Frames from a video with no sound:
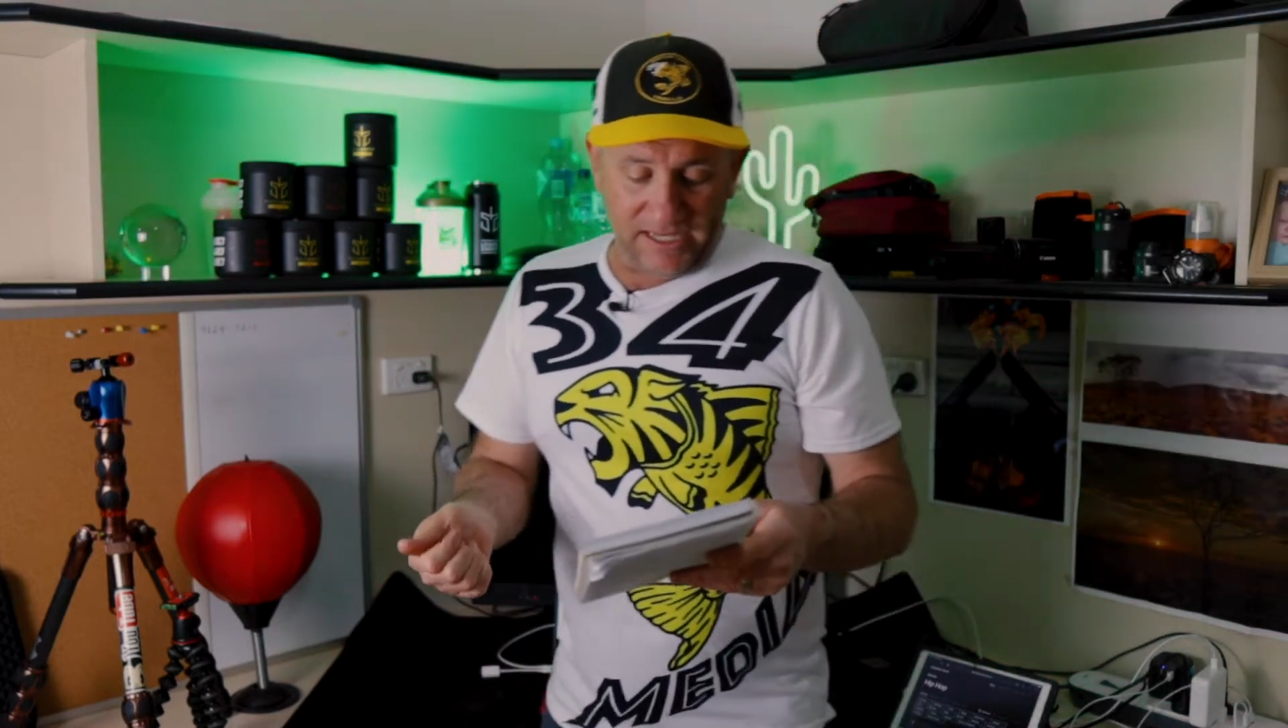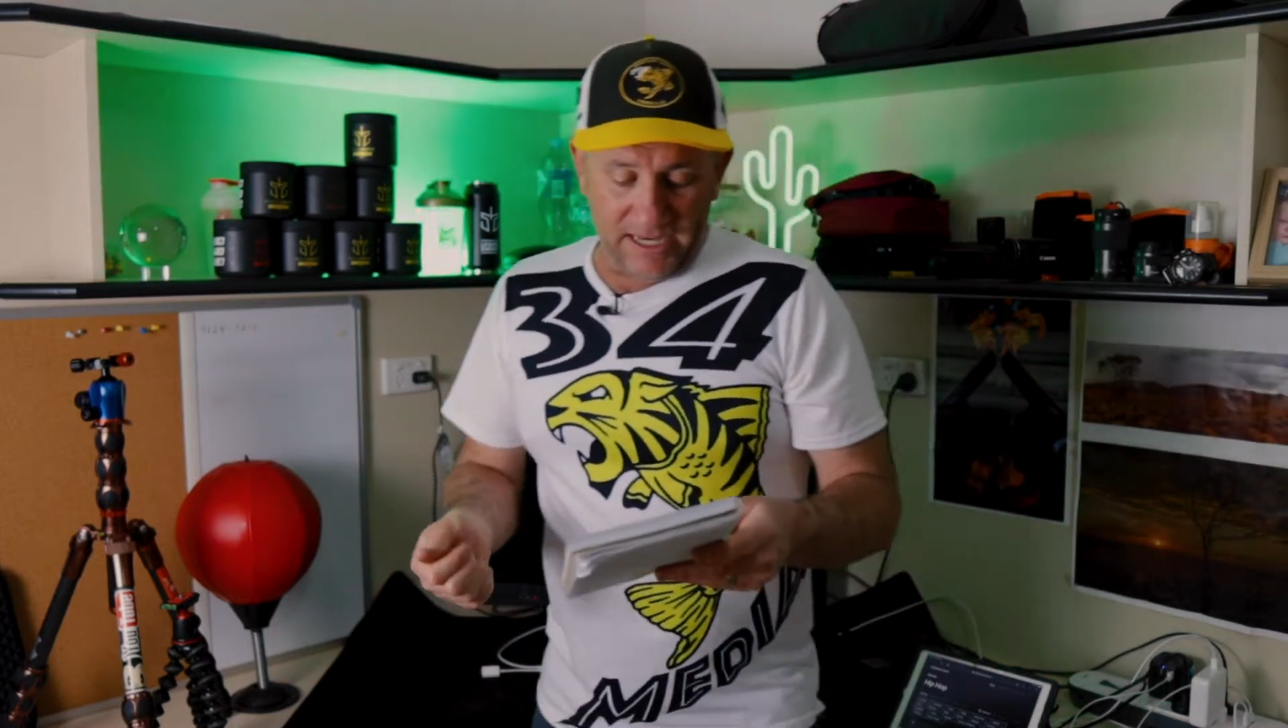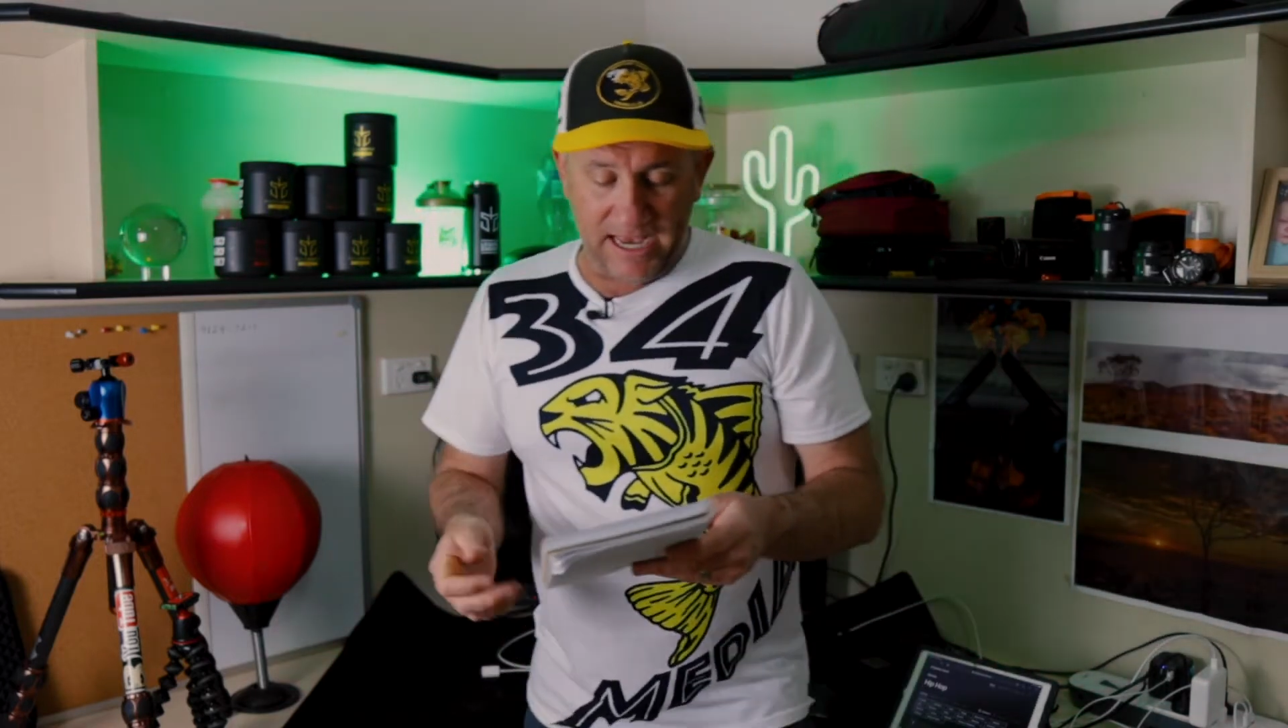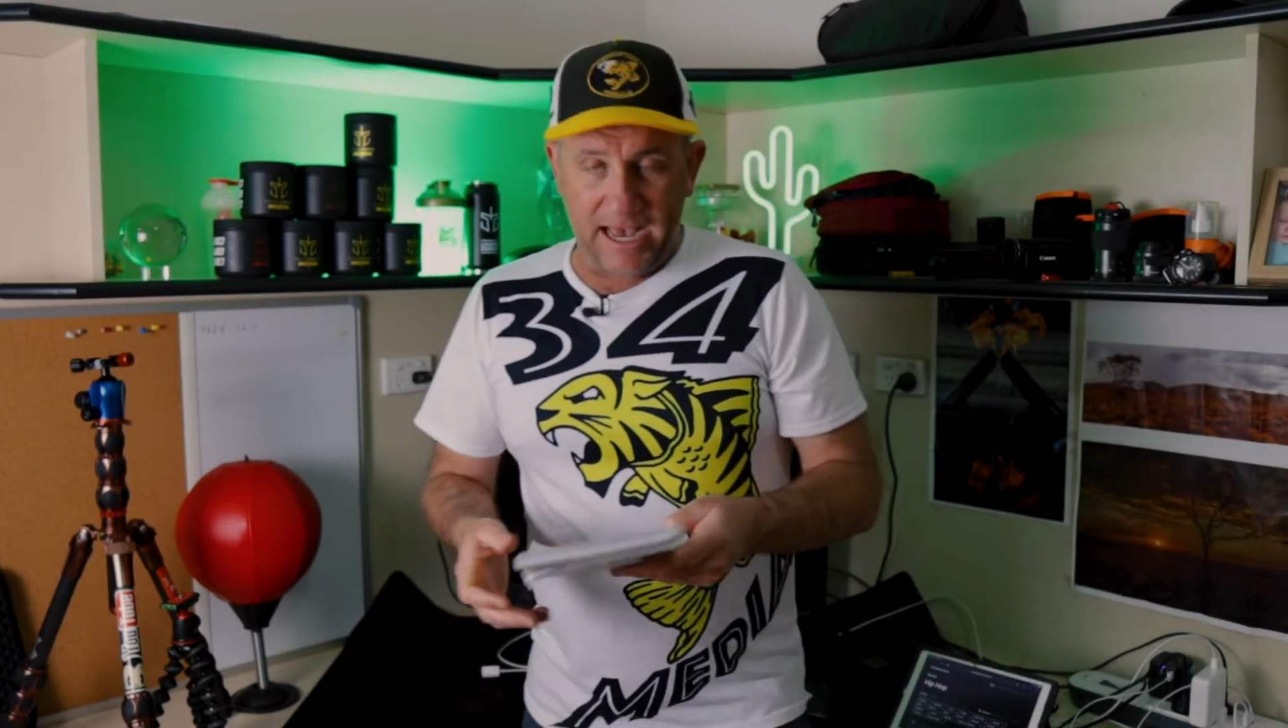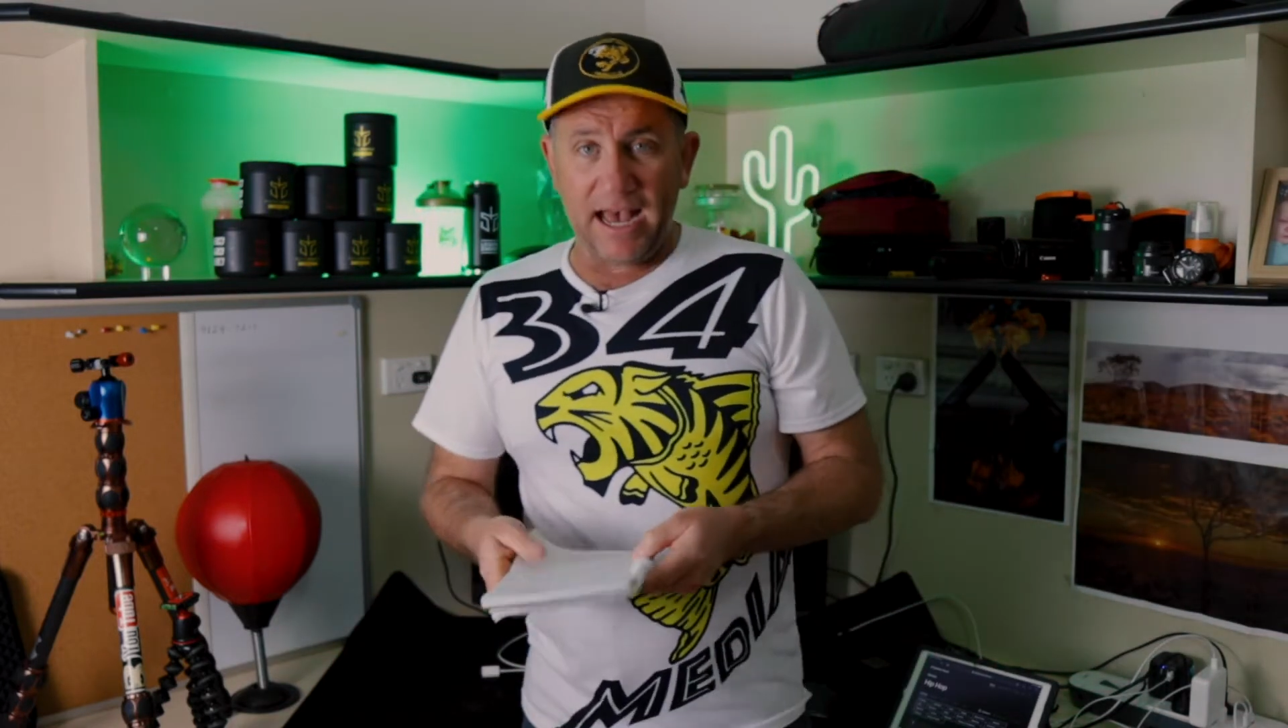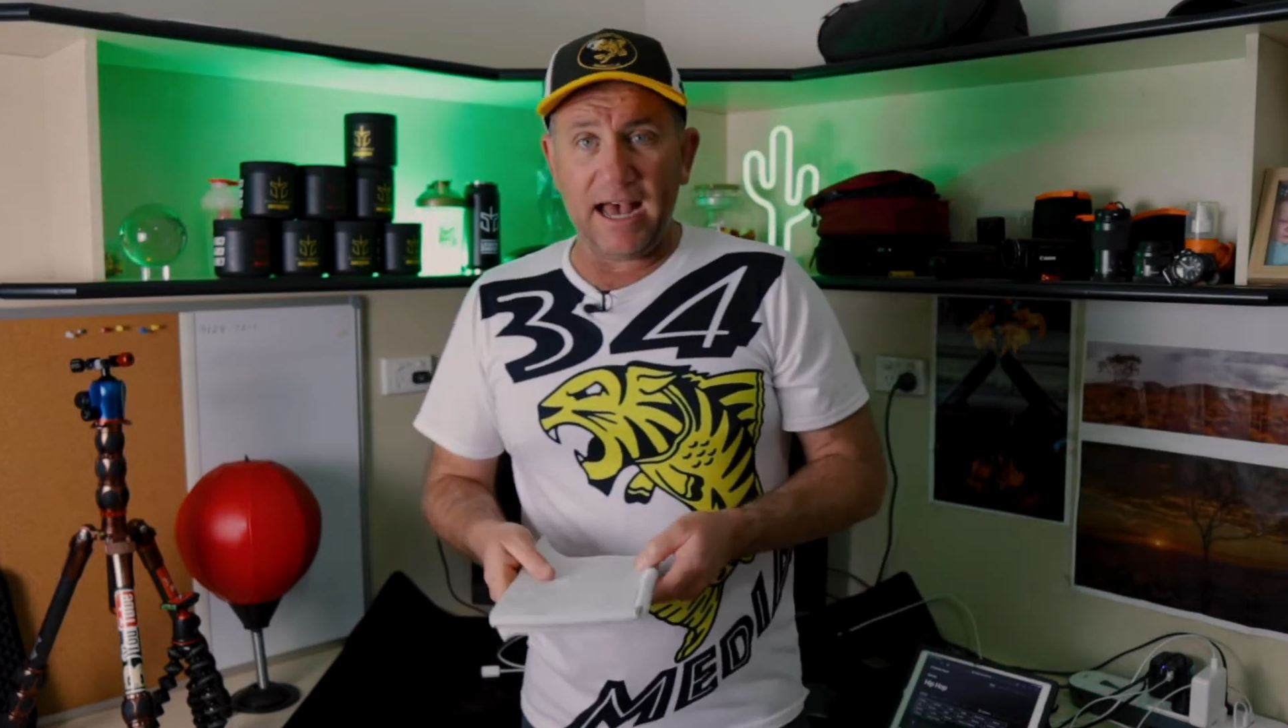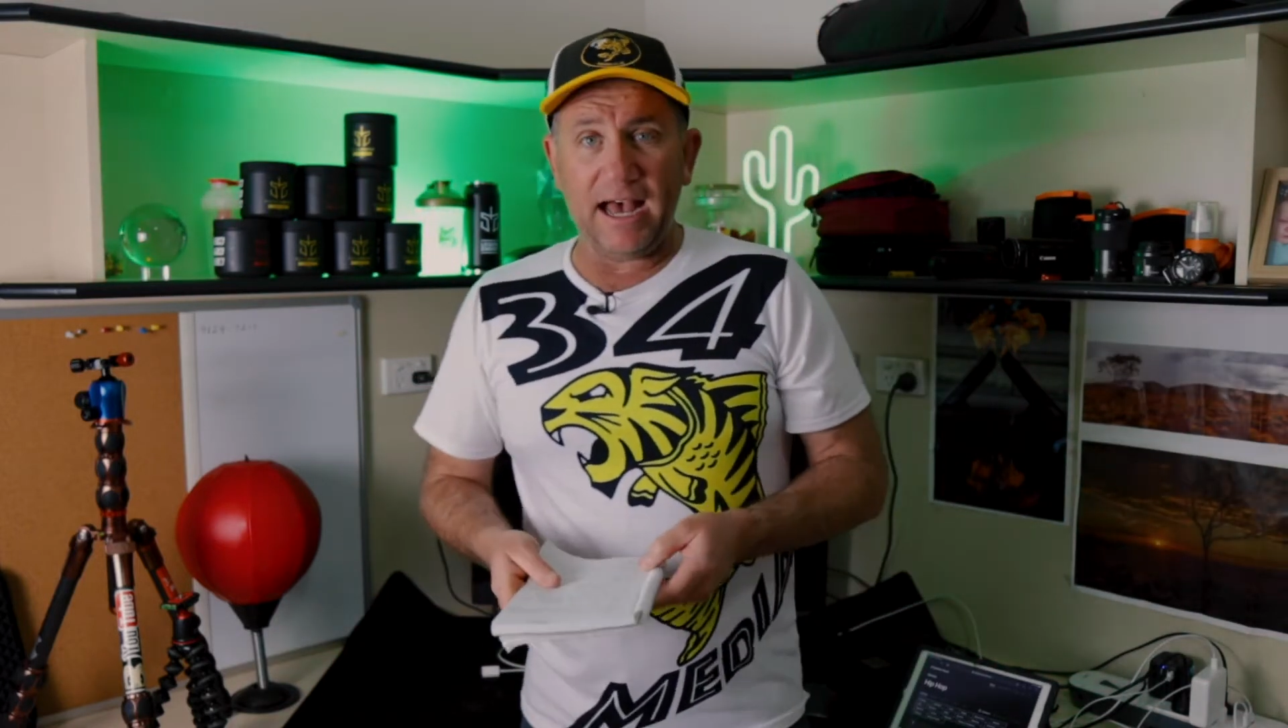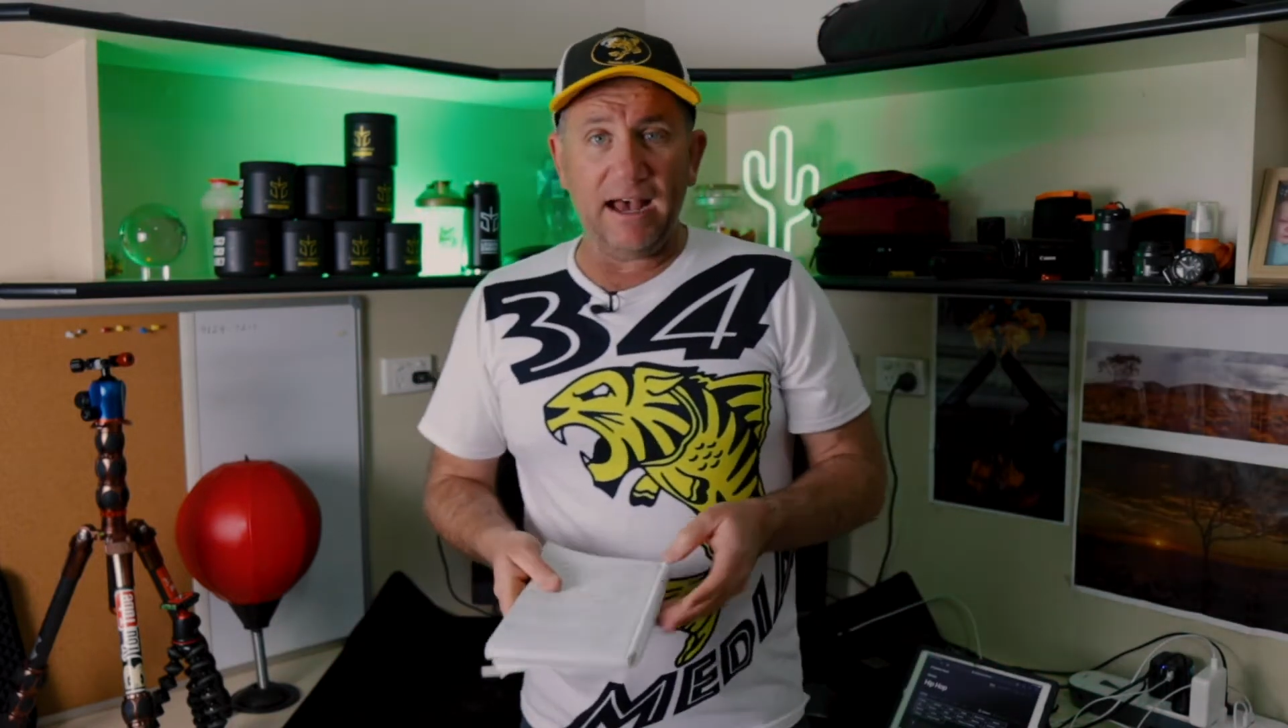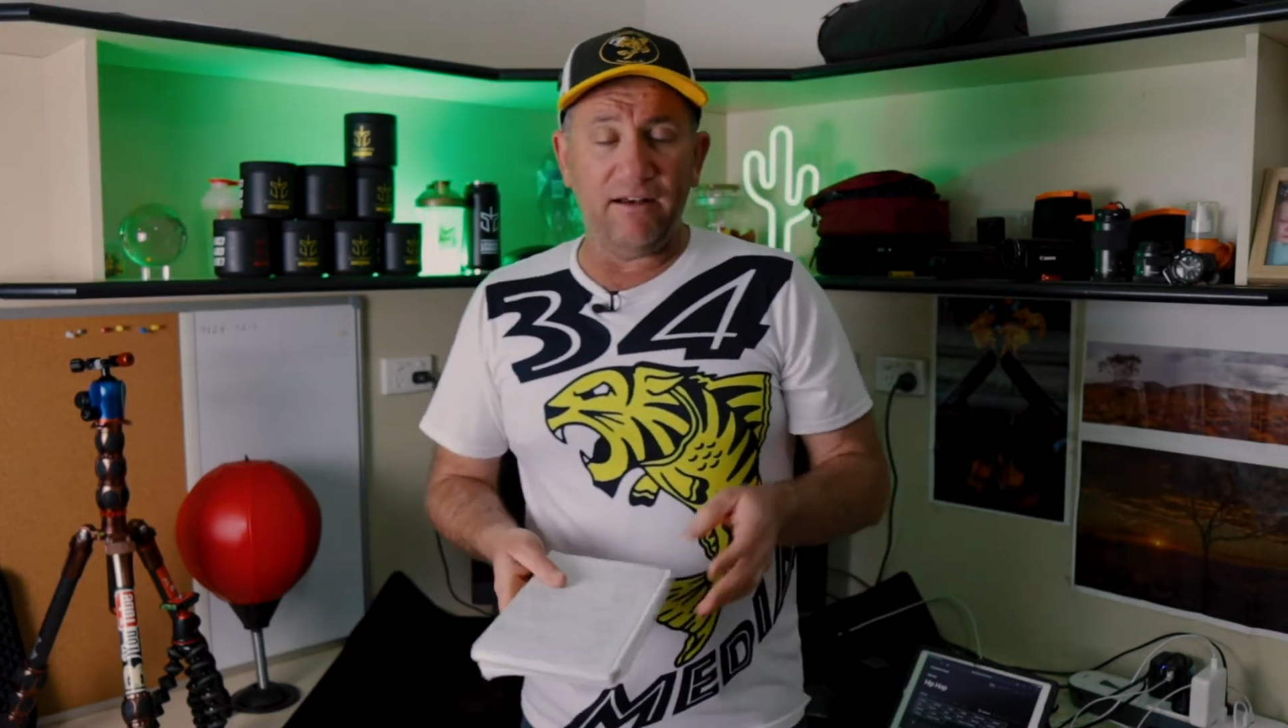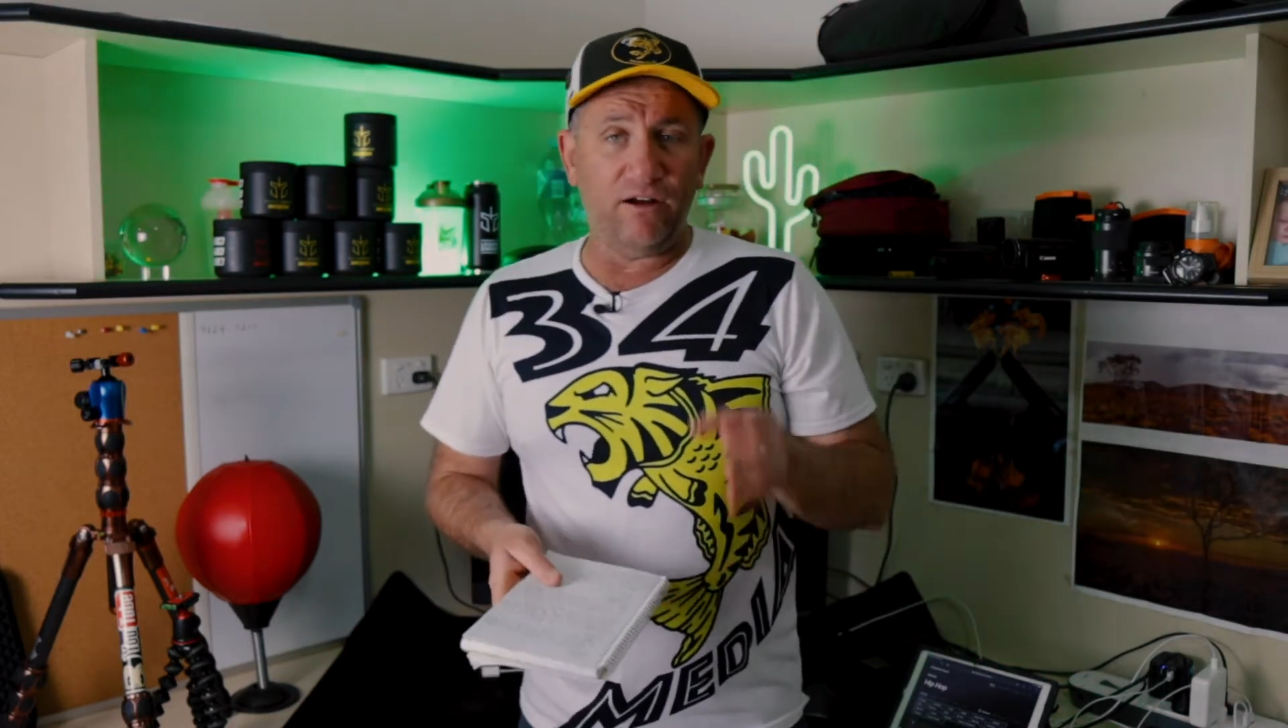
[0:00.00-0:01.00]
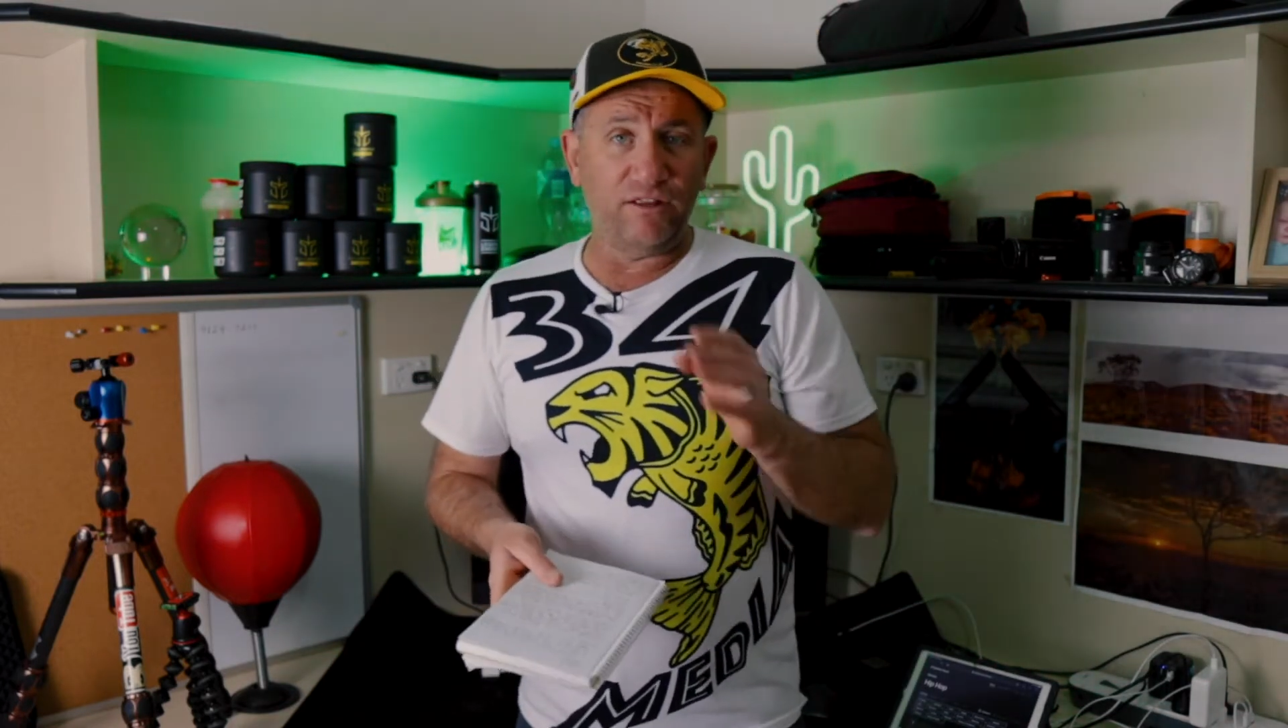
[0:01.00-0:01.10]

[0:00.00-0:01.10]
on